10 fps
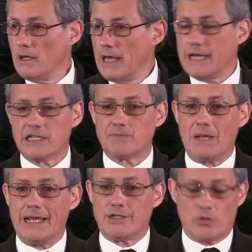It
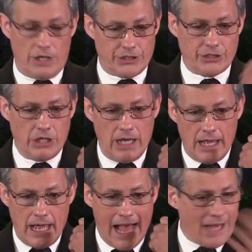explains to us
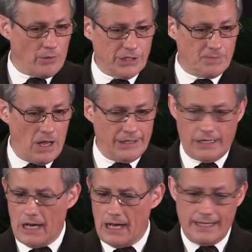how to respond to
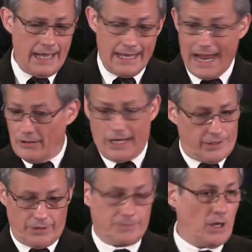God and how not
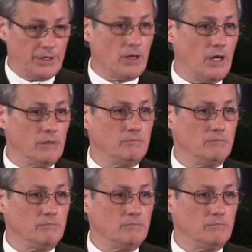to respond to God.